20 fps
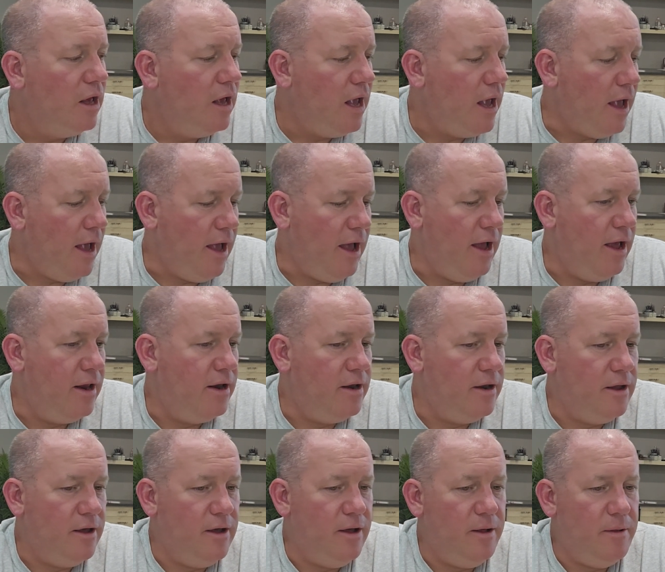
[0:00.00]

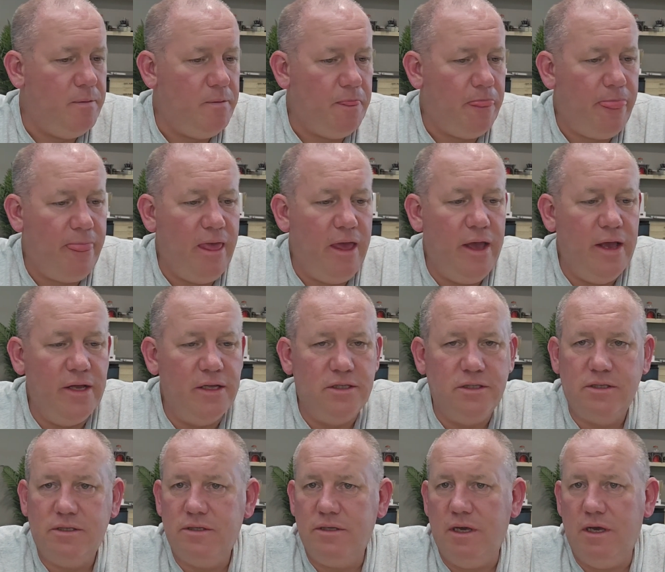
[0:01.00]
And
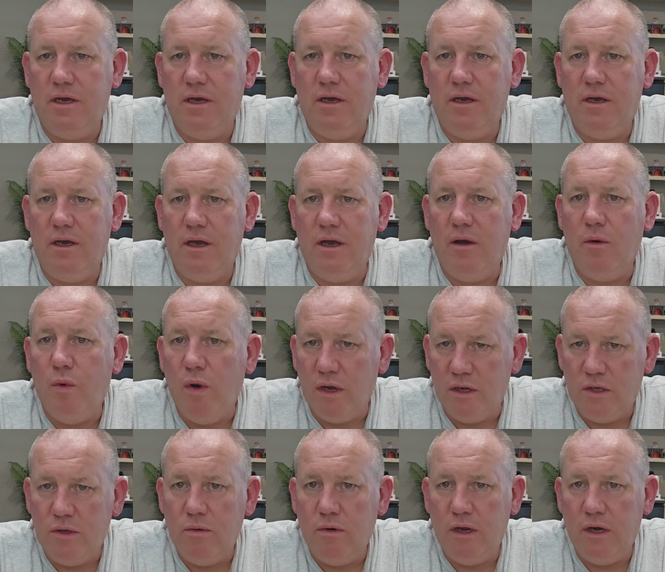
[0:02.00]
it's a
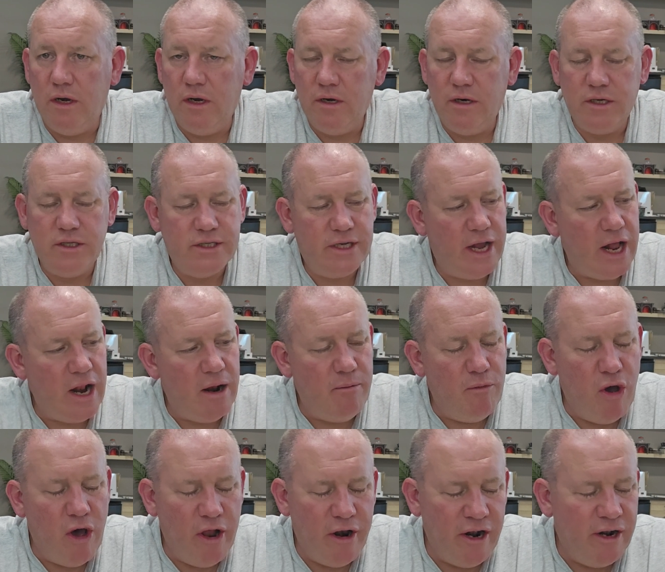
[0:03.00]
1:100 scale
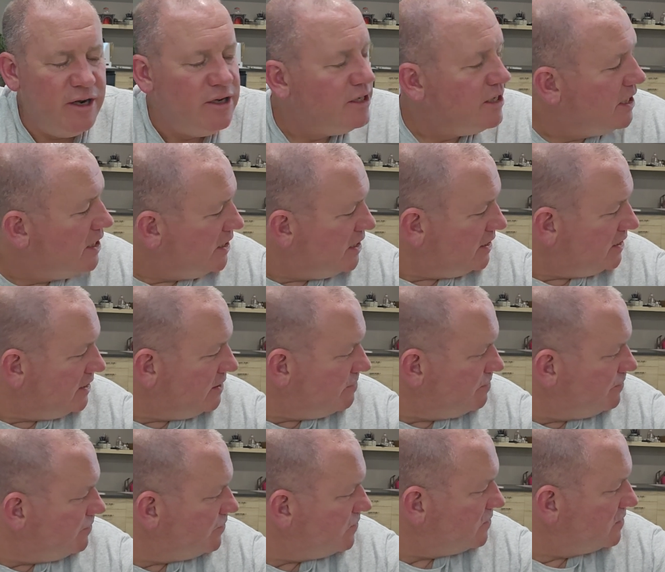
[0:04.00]
model.
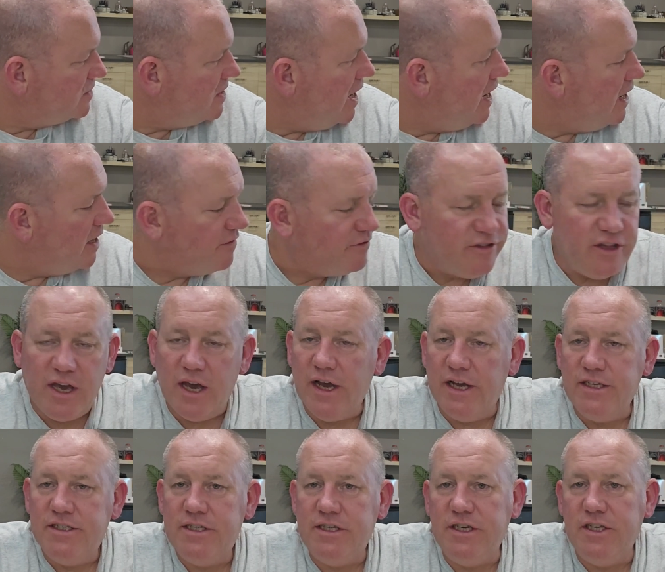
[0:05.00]
I have the
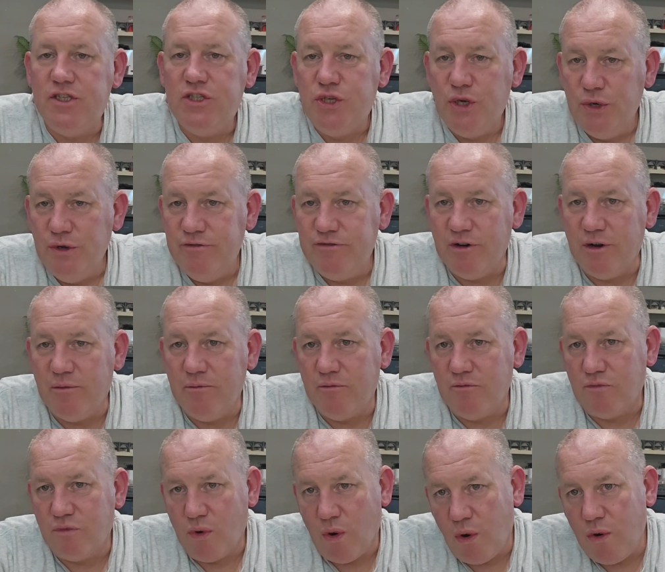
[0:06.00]
IC2
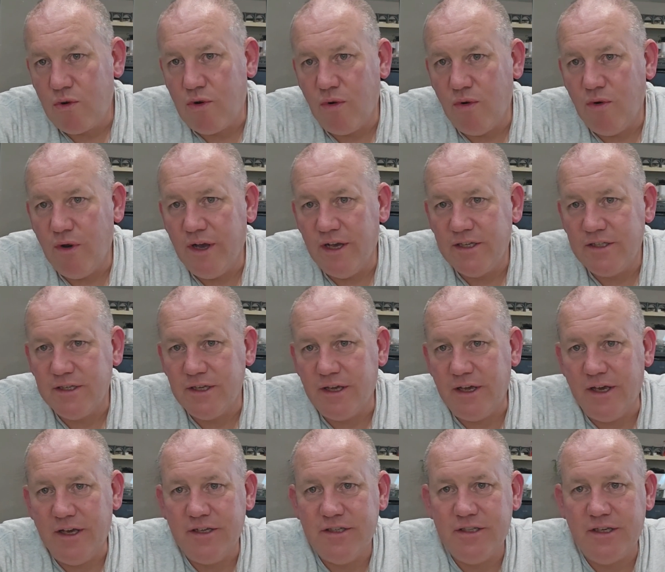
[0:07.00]
from Roku as
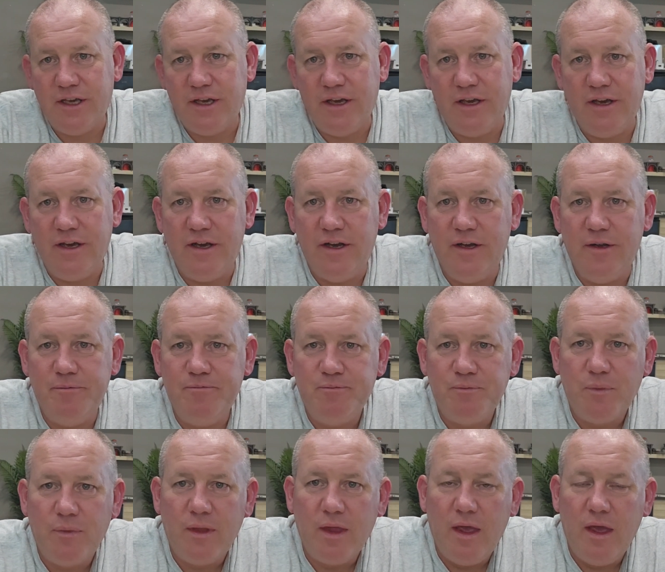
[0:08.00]
a
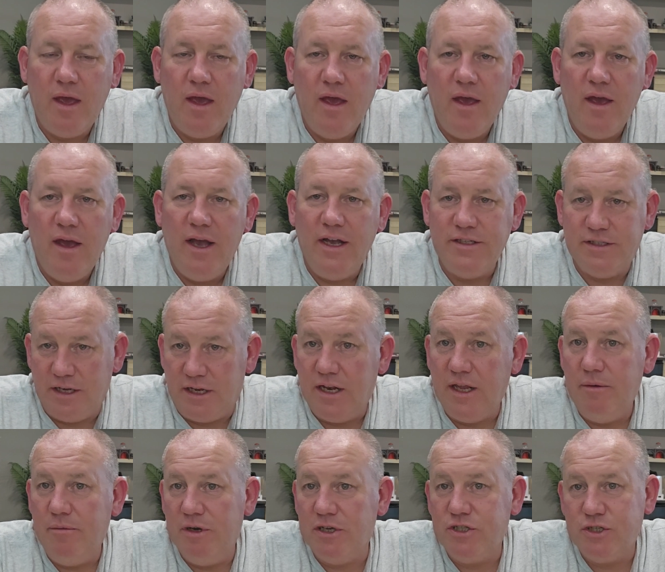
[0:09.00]

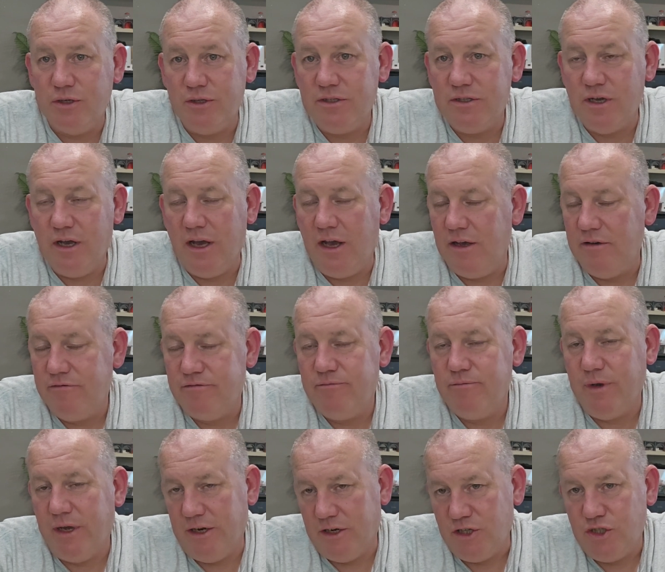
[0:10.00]
Klimaschützer. I've
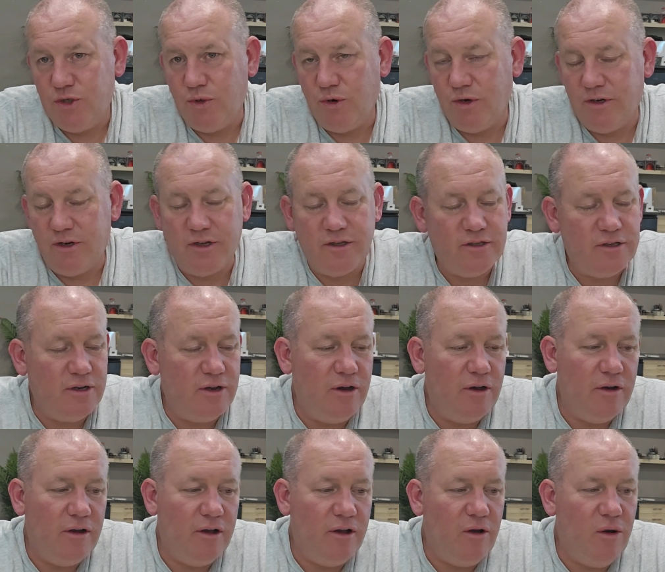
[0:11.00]
made a short not too
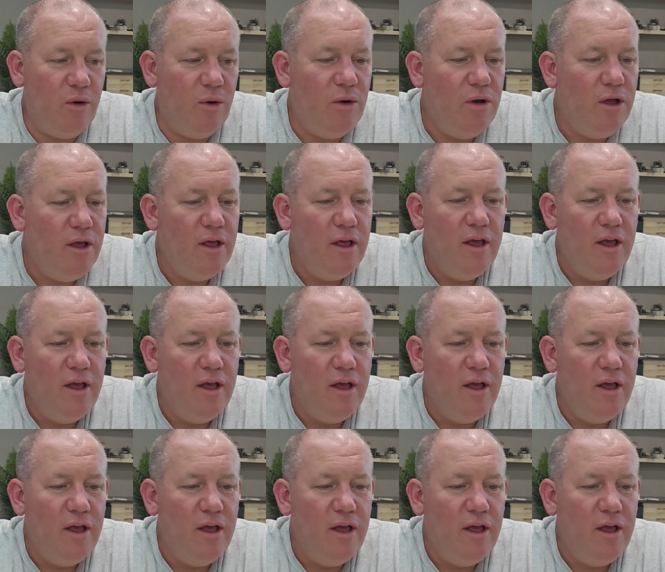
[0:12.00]
long ago.